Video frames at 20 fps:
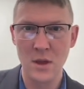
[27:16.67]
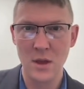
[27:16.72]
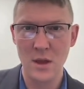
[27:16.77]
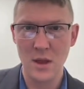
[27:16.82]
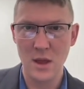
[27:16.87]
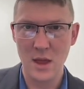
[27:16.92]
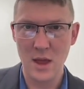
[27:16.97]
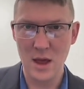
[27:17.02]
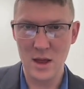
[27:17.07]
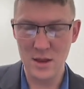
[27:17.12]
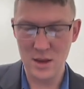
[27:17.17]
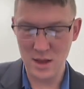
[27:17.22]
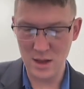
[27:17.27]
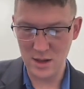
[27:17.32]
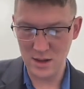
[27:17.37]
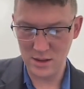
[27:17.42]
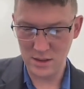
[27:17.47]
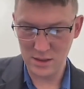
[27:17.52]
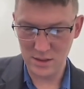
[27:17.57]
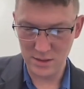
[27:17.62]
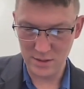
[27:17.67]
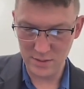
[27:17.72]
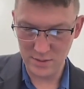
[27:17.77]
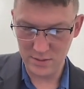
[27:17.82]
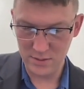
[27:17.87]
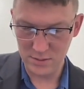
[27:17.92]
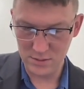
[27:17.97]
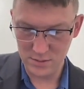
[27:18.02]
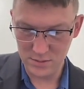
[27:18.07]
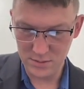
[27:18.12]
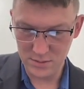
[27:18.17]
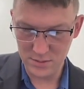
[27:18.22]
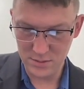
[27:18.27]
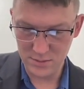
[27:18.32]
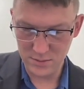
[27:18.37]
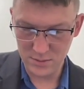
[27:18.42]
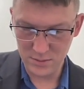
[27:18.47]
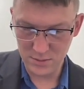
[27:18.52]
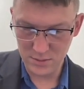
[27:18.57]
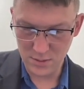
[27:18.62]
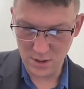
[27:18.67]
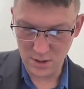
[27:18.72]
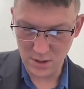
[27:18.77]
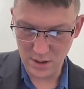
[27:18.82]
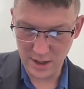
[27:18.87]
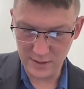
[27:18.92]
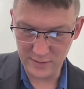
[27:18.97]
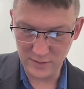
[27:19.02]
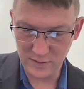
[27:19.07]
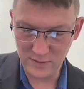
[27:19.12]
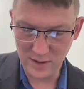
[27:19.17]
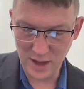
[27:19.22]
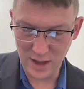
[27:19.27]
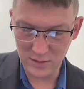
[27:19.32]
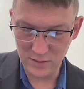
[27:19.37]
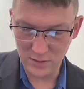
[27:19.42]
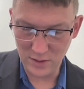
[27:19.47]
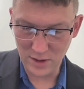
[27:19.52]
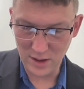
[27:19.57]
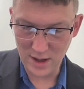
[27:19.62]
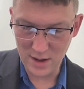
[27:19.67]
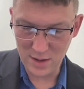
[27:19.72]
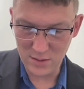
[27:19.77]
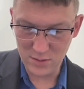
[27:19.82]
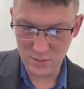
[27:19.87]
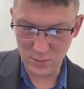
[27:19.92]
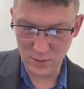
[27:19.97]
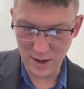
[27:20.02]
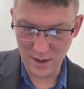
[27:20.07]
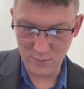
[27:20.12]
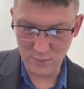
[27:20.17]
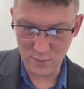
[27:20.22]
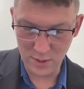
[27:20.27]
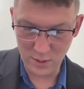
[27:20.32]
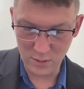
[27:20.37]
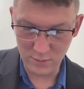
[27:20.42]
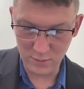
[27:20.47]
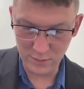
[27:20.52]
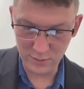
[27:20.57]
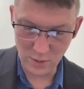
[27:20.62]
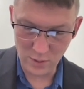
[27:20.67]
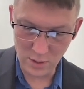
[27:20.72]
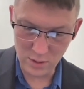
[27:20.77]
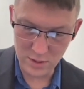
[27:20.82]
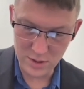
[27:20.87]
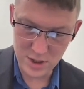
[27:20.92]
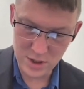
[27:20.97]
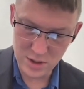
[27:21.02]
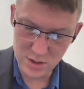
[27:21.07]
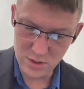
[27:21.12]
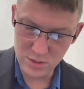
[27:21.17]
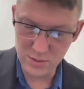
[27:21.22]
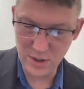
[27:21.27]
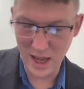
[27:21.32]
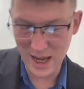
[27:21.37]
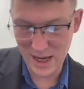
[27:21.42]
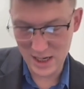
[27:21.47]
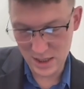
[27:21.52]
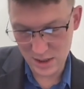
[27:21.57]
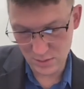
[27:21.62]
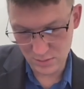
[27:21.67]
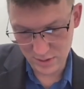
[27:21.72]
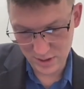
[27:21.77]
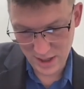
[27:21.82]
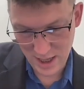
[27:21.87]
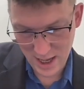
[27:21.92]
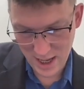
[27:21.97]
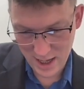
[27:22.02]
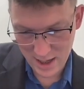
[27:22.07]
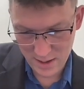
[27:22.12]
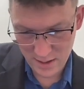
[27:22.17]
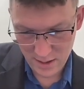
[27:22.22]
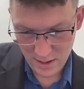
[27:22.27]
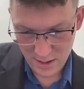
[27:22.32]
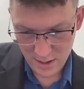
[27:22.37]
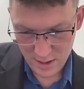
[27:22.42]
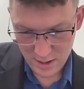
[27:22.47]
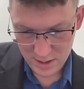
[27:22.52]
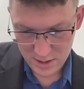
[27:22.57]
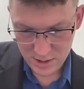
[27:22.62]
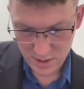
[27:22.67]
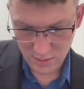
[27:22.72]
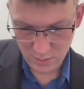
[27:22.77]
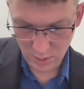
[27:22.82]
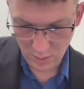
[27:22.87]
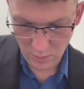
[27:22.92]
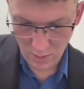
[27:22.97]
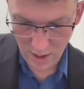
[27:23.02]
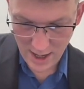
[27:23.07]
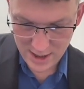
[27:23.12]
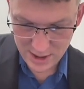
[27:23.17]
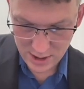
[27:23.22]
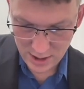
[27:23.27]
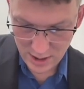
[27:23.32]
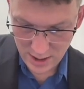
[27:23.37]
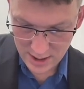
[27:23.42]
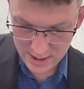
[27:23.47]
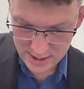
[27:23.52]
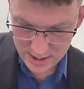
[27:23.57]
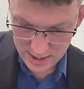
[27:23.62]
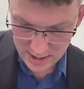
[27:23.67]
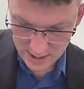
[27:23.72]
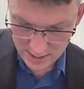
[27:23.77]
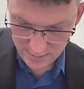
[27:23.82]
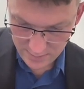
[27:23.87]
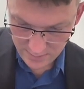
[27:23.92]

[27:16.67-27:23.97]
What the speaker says: And then our x's cancel out. We have 1 over square root of 2. Can't do with that. So then we rationalize it.